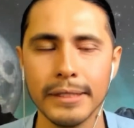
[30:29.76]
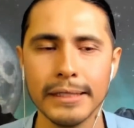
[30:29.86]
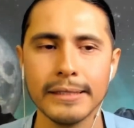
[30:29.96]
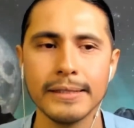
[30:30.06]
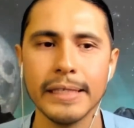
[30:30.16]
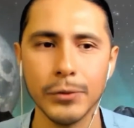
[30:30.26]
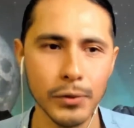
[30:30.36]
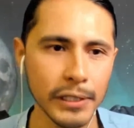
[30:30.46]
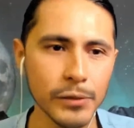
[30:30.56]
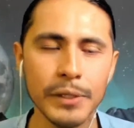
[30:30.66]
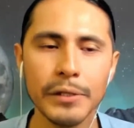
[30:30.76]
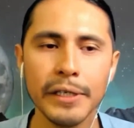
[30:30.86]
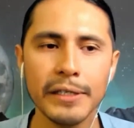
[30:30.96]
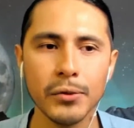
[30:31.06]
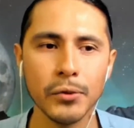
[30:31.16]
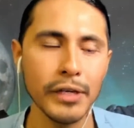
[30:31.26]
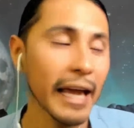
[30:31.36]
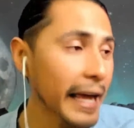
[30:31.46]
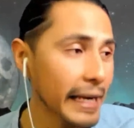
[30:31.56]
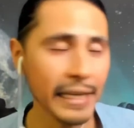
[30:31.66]
sexual experience or
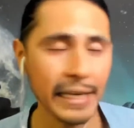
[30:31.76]
any